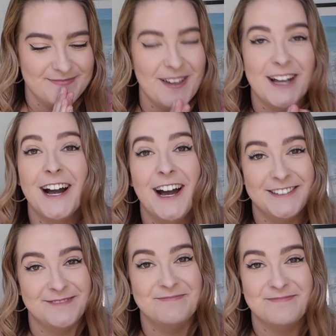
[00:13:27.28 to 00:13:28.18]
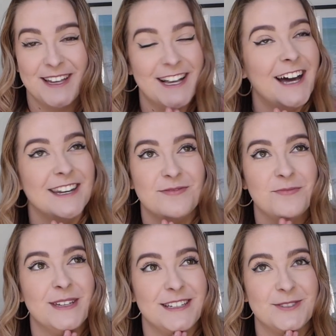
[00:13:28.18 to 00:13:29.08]
I can't even
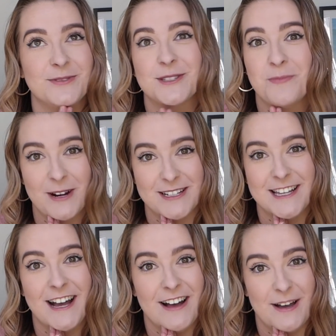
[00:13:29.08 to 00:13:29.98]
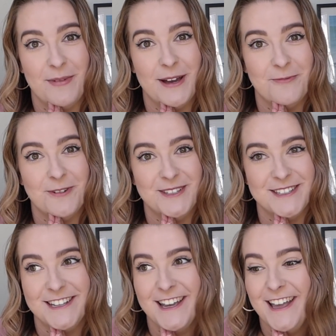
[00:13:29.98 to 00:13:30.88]
begin to express how happy I was.
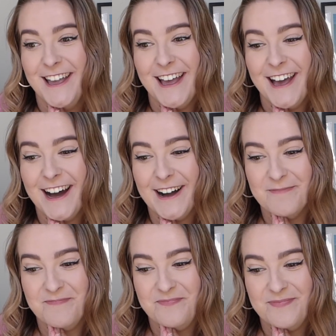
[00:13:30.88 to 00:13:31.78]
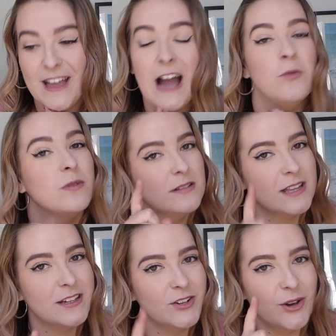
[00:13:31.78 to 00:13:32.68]
I will
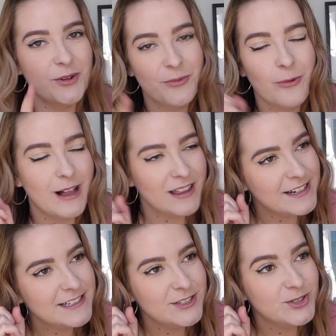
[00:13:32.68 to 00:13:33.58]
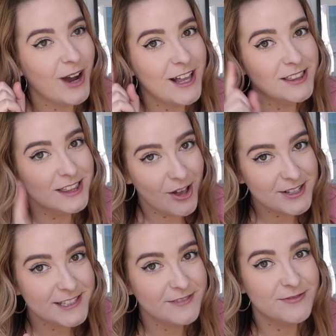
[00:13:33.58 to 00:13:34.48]
let you know, while I did try
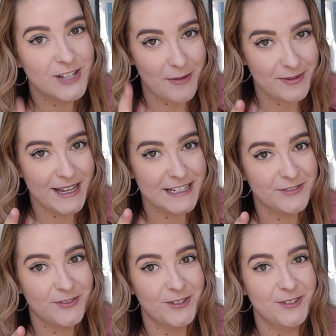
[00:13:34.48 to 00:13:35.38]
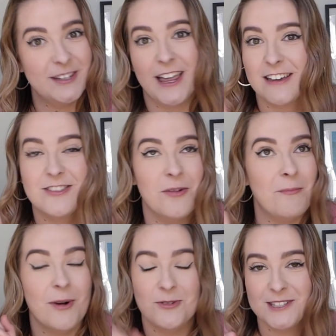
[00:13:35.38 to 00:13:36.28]
lots of Japanese food, like the
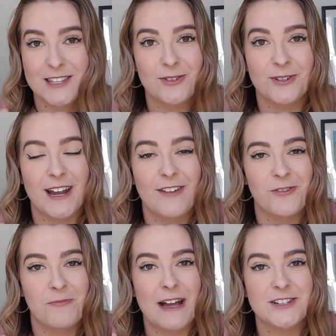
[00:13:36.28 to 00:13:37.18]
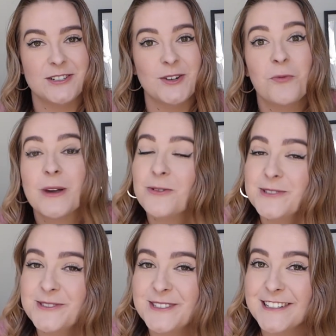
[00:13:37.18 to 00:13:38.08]
most that you could ever imagine, we
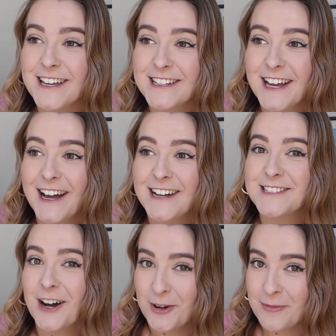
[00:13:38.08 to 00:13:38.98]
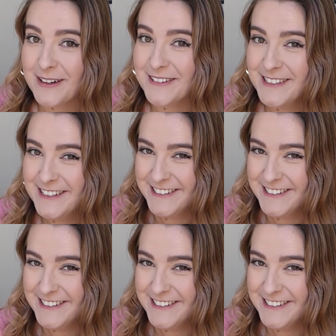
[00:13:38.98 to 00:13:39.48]
also did get Taco Bell.